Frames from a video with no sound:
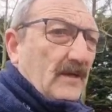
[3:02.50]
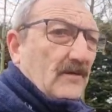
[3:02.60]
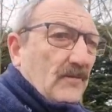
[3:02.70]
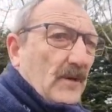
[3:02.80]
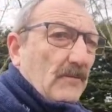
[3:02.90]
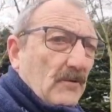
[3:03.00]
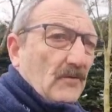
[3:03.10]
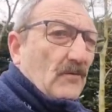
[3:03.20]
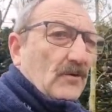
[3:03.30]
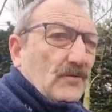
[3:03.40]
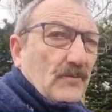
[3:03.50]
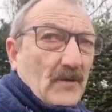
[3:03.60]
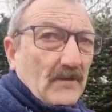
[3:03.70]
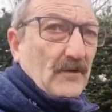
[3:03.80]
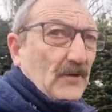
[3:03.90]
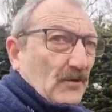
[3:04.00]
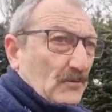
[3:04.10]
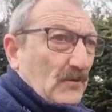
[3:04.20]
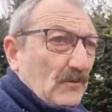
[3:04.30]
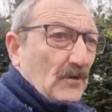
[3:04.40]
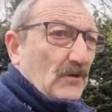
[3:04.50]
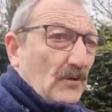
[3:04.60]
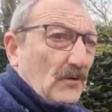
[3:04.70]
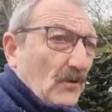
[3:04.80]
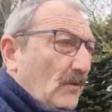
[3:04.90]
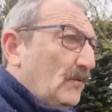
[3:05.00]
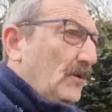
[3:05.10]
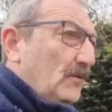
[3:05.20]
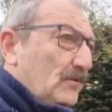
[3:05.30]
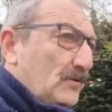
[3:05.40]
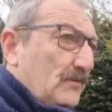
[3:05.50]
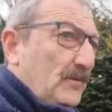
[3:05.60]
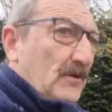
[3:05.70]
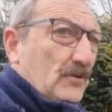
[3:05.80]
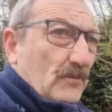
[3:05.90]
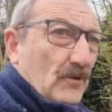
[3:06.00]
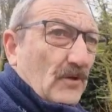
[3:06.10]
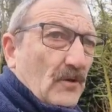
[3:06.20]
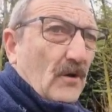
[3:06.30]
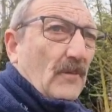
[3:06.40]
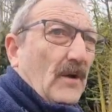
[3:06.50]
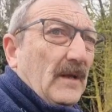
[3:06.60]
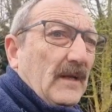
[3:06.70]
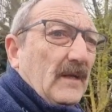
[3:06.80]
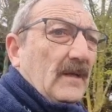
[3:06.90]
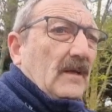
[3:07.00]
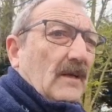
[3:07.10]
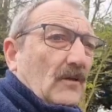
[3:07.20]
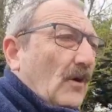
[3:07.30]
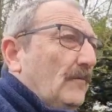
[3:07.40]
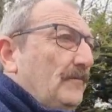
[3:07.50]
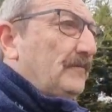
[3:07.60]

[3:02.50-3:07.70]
and if people have watched my videos before, you'll know we use pitchup.com a lot